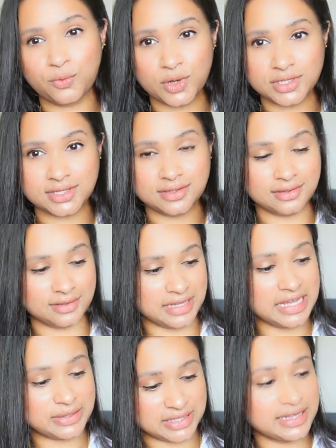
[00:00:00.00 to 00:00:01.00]
was,
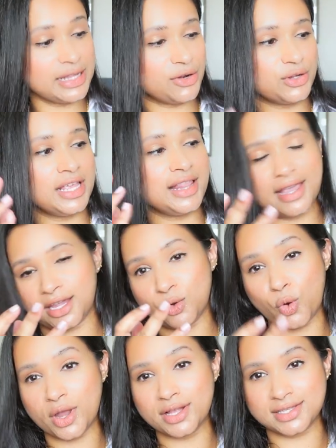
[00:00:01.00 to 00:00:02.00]
it's literally like an
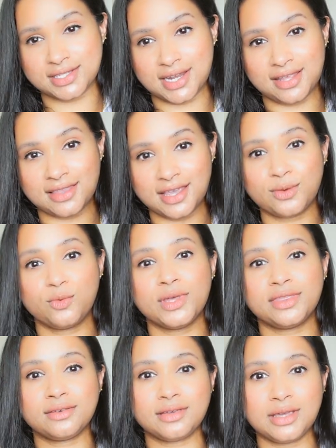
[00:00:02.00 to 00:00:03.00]
oil stain, like
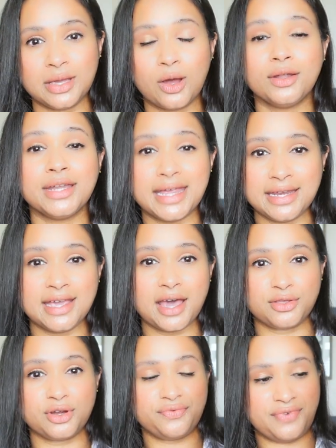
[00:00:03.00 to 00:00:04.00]
with on any
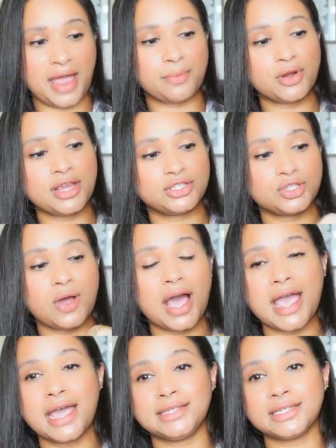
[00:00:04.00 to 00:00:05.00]
other fabric. So
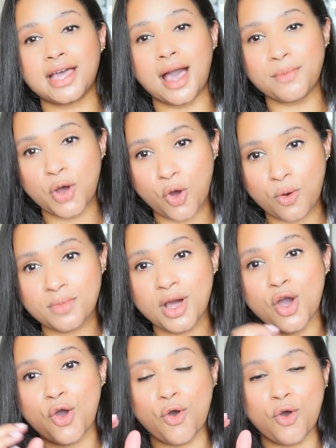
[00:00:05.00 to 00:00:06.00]
I had to come home,
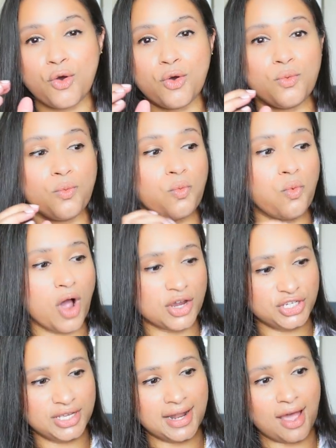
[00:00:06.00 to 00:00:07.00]

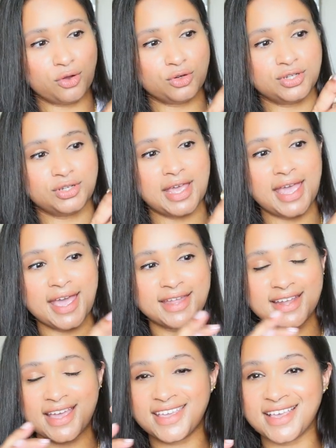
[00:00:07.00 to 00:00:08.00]
wash it out,
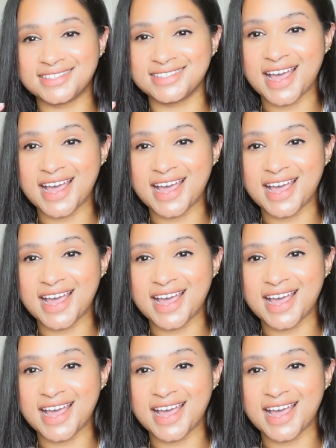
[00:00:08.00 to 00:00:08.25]
and I guess